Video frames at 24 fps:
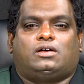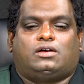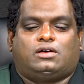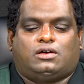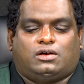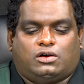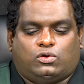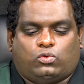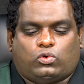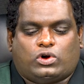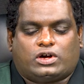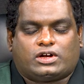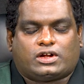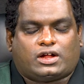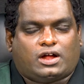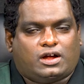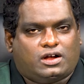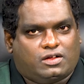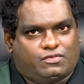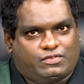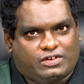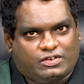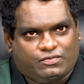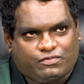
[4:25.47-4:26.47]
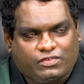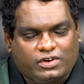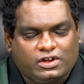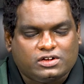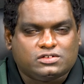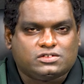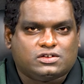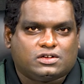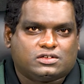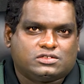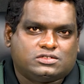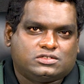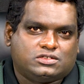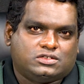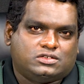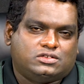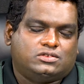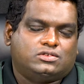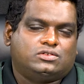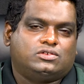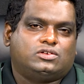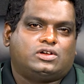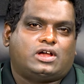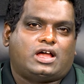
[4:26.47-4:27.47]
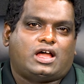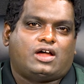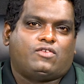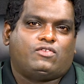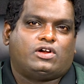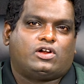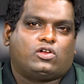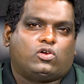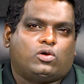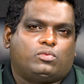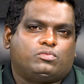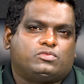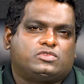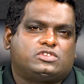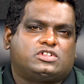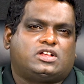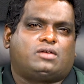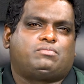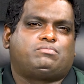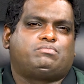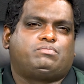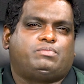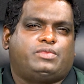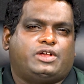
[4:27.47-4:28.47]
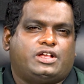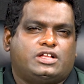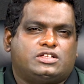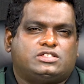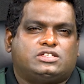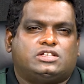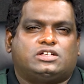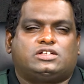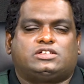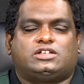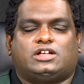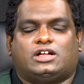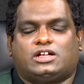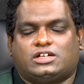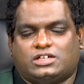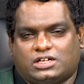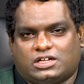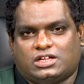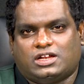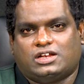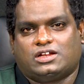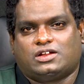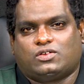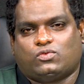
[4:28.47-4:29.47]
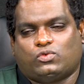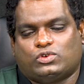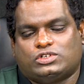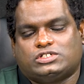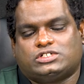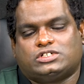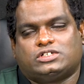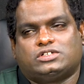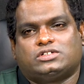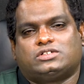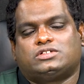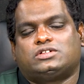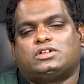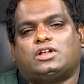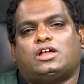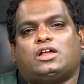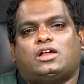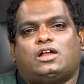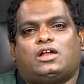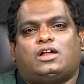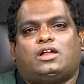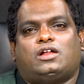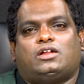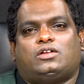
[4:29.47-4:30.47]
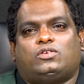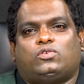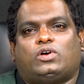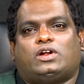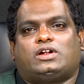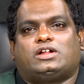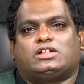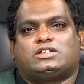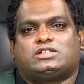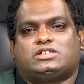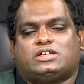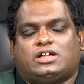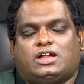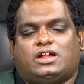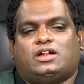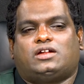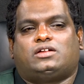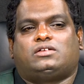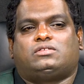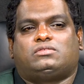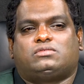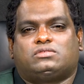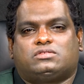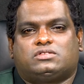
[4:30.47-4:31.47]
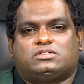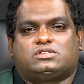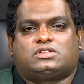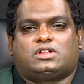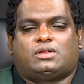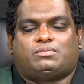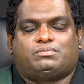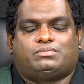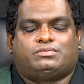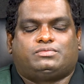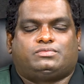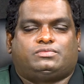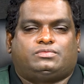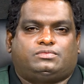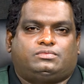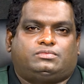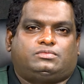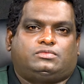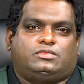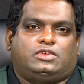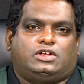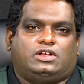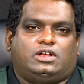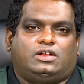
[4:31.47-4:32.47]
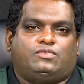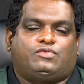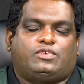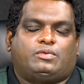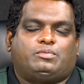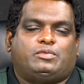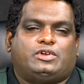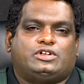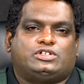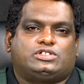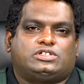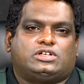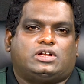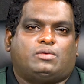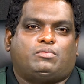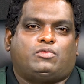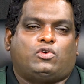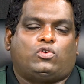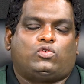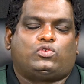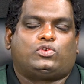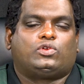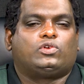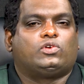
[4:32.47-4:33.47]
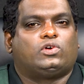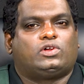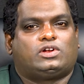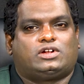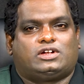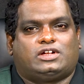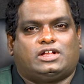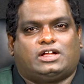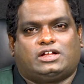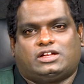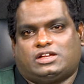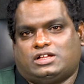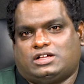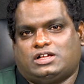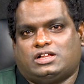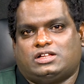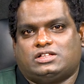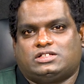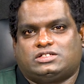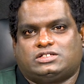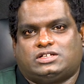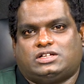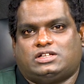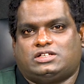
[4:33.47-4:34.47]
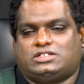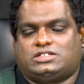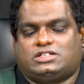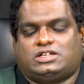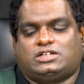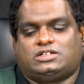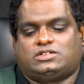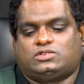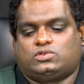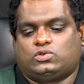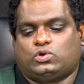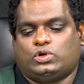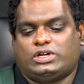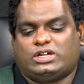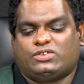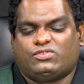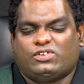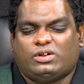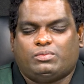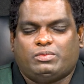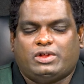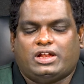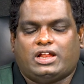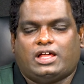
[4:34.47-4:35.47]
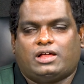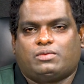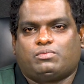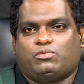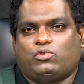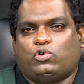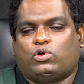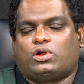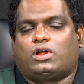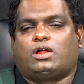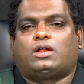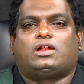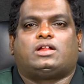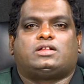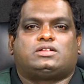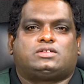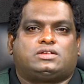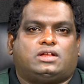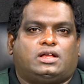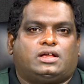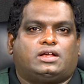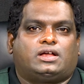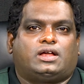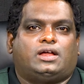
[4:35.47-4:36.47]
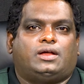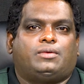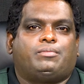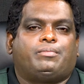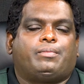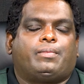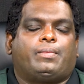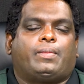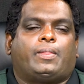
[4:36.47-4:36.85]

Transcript: Uh, what kind of infrastructure do you have at home? Some basic technical questions to understand some information about your technical skill set. So it will be like more or less like a